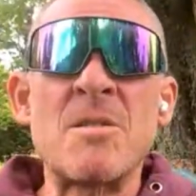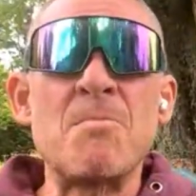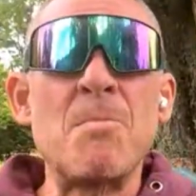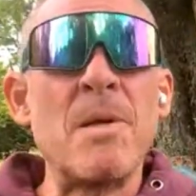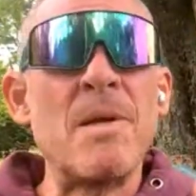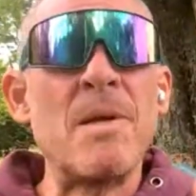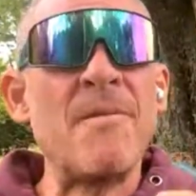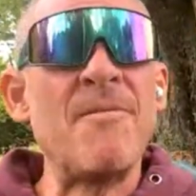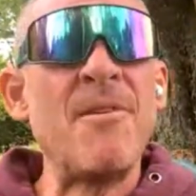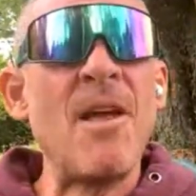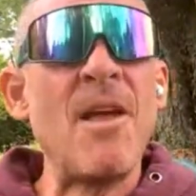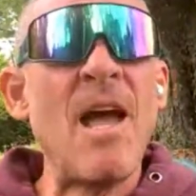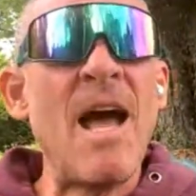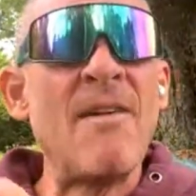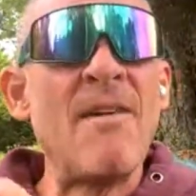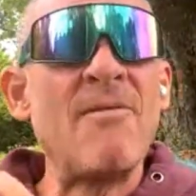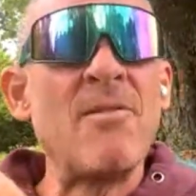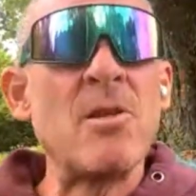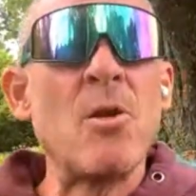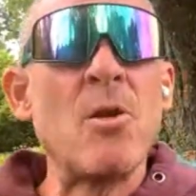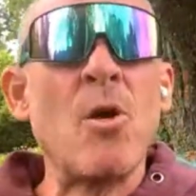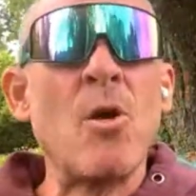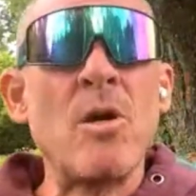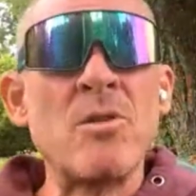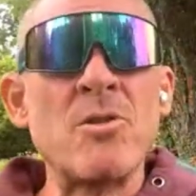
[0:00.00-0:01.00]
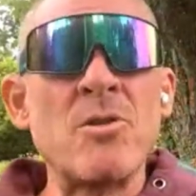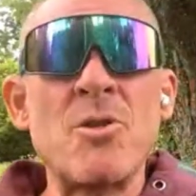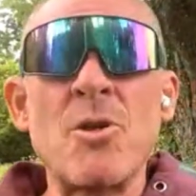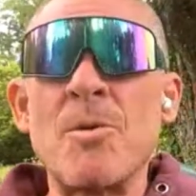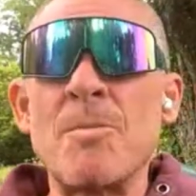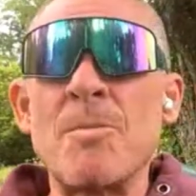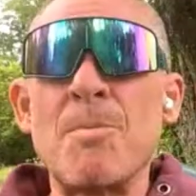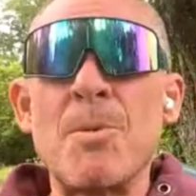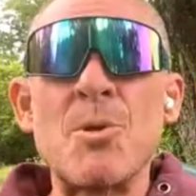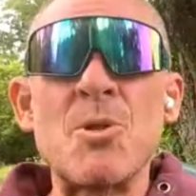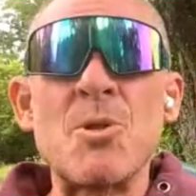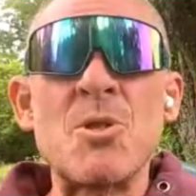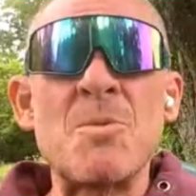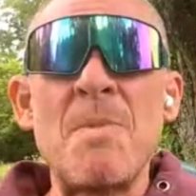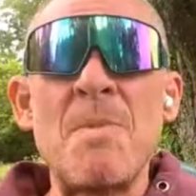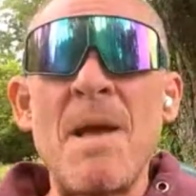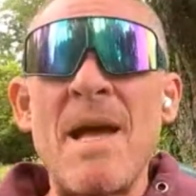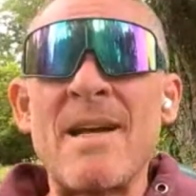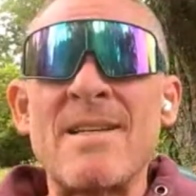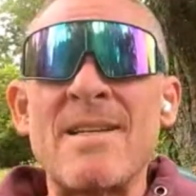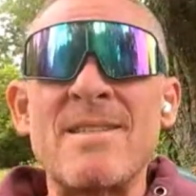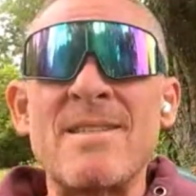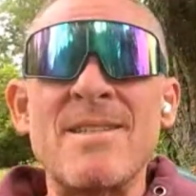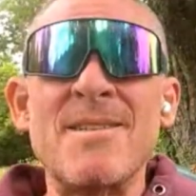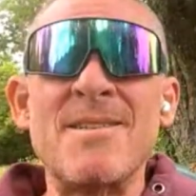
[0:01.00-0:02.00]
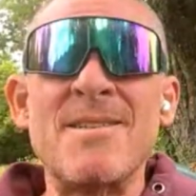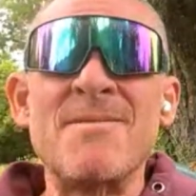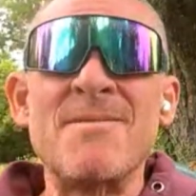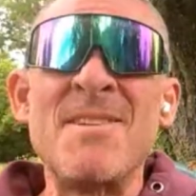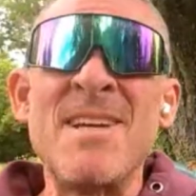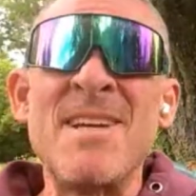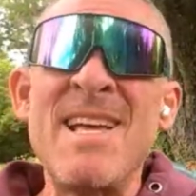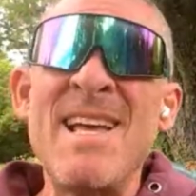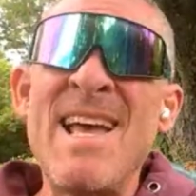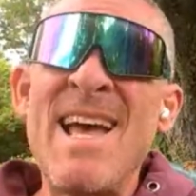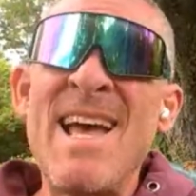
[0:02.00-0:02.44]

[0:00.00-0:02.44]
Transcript: But if you have a long-term perspective,